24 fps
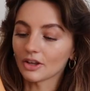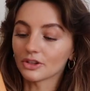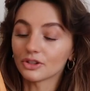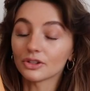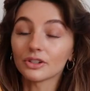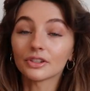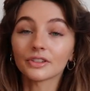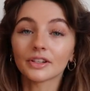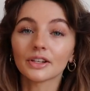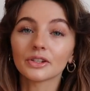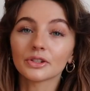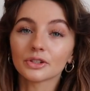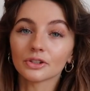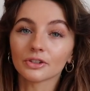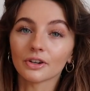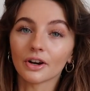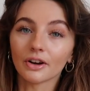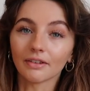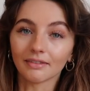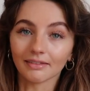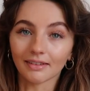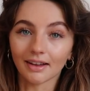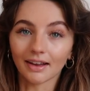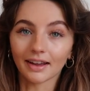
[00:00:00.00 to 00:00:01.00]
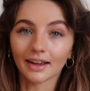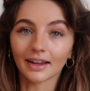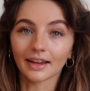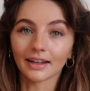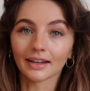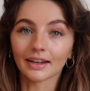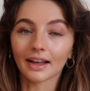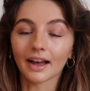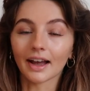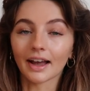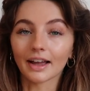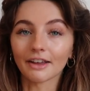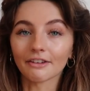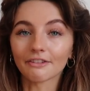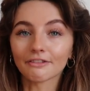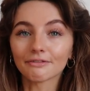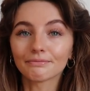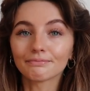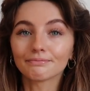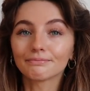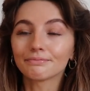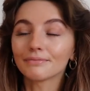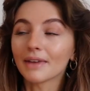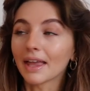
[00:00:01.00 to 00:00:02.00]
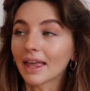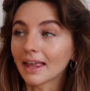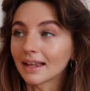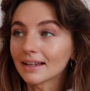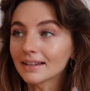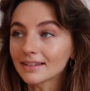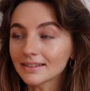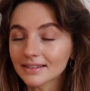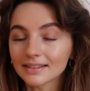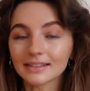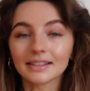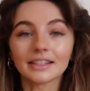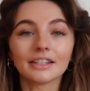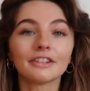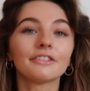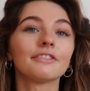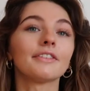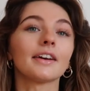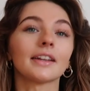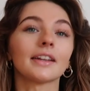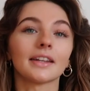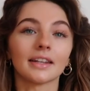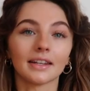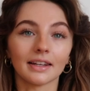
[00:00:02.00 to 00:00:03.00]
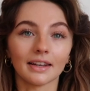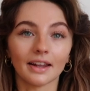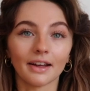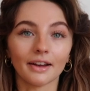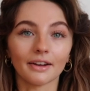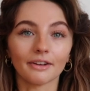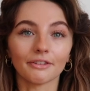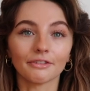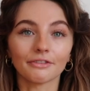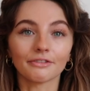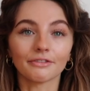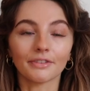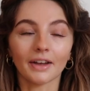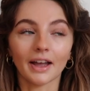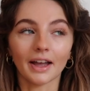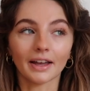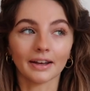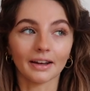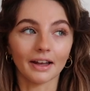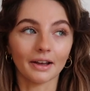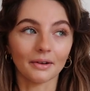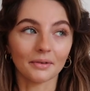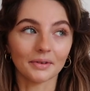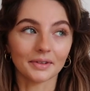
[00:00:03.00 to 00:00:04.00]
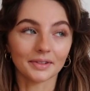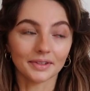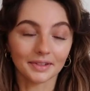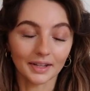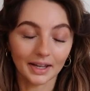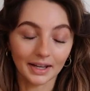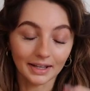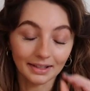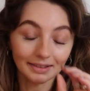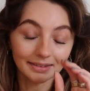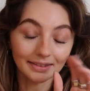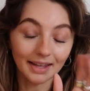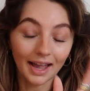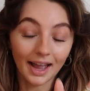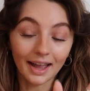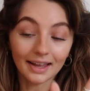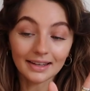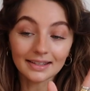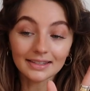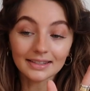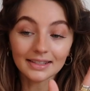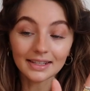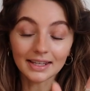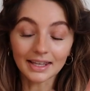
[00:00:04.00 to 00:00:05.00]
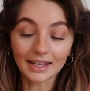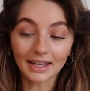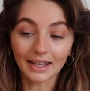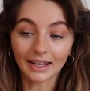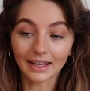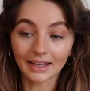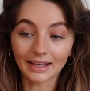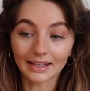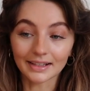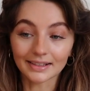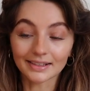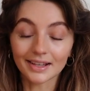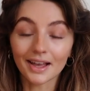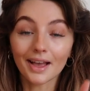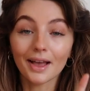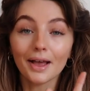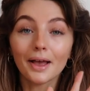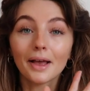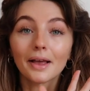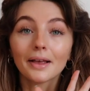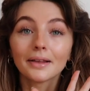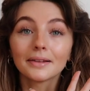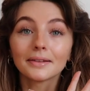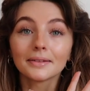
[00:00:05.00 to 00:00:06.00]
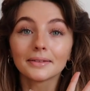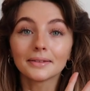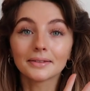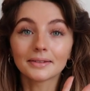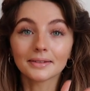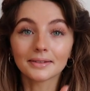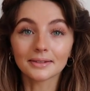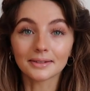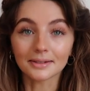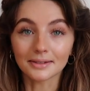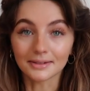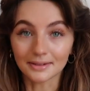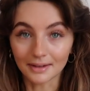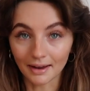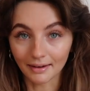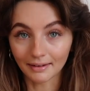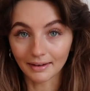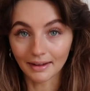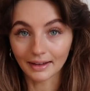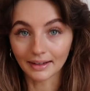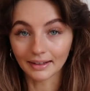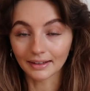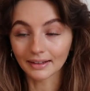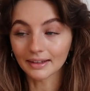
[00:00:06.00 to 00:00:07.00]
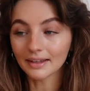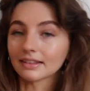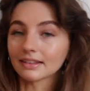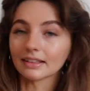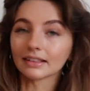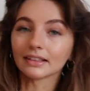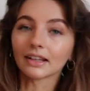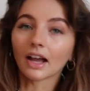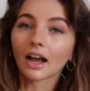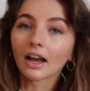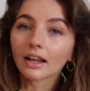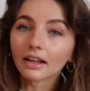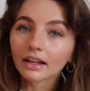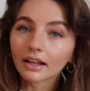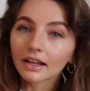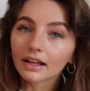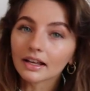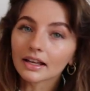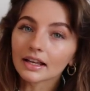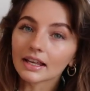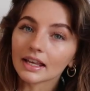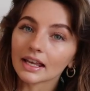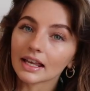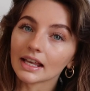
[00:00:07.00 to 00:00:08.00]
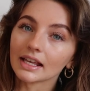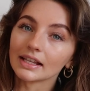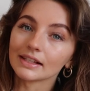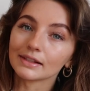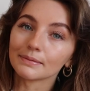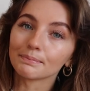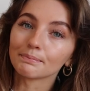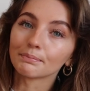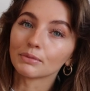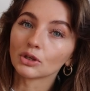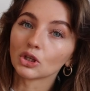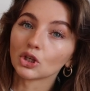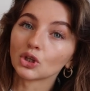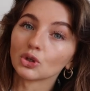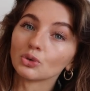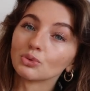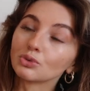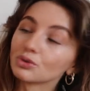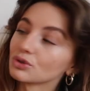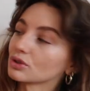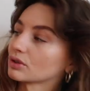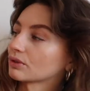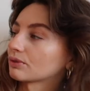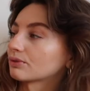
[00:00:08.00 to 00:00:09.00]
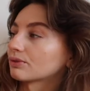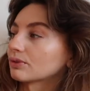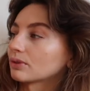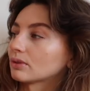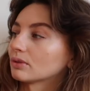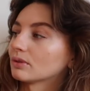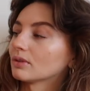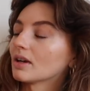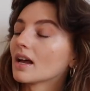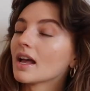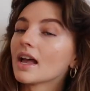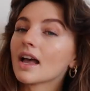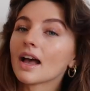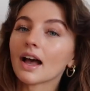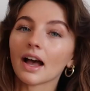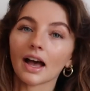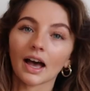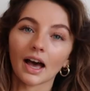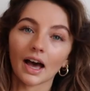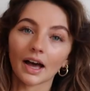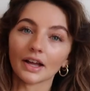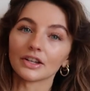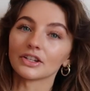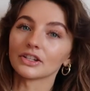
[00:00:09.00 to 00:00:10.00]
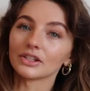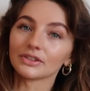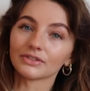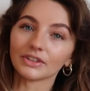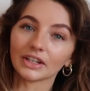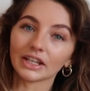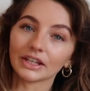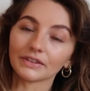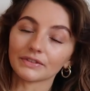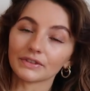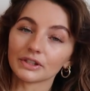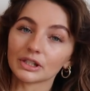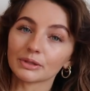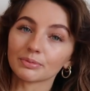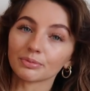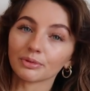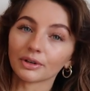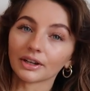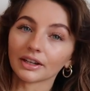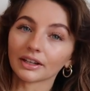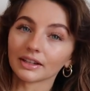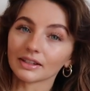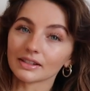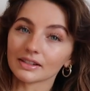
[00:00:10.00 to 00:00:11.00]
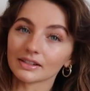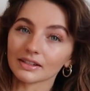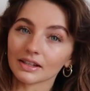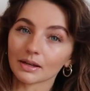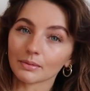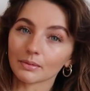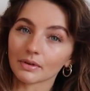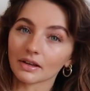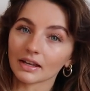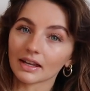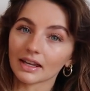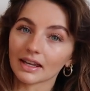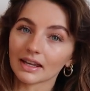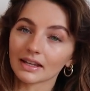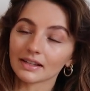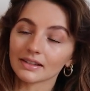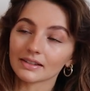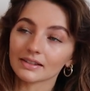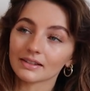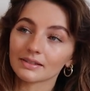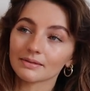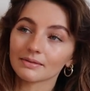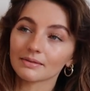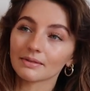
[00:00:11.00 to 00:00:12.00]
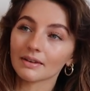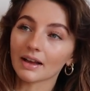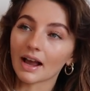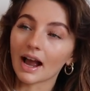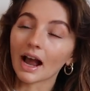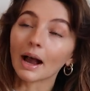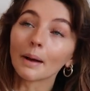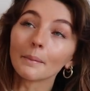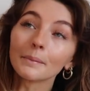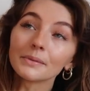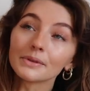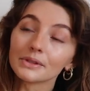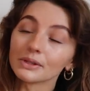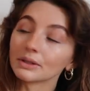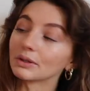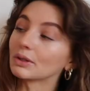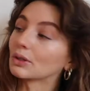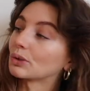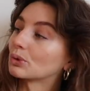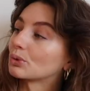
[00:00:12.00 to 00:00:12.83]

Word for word: As soon as I saw it online, I instantly fell in love and I was like, that is stunning. The colour is beautiful I just think for spring and summer it's absolutely